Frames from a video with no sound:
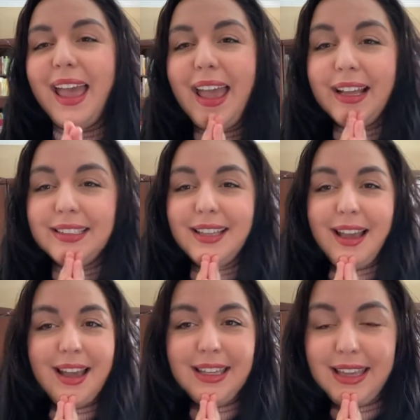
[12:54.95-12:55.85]
And
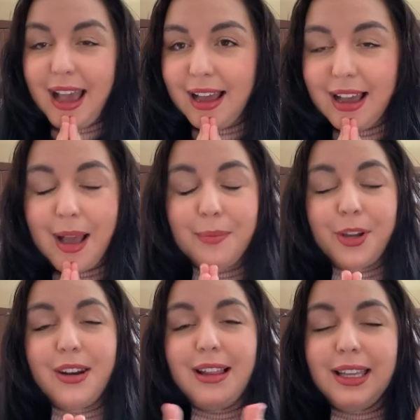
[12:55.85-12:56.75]
yeah, I'm
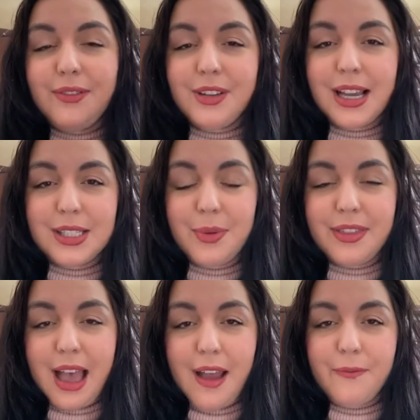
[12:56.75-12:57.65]
gonna leave you guys
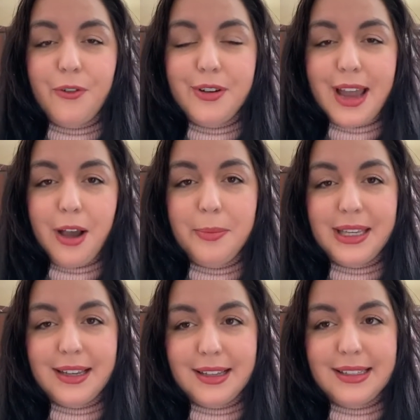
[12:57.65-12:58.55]
with that for now
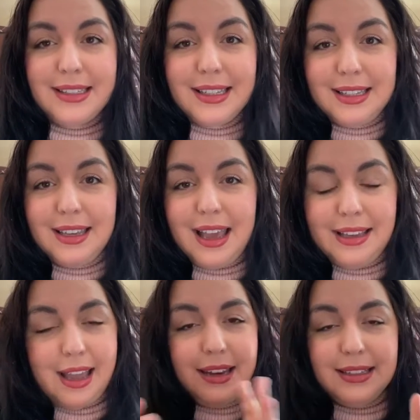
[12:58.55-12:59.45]
because,
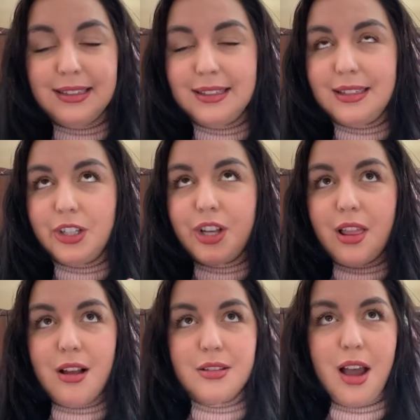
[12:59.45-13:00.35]
again, it's such a
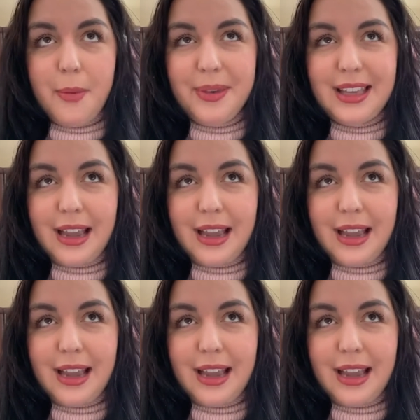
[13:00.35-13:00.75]
long topic.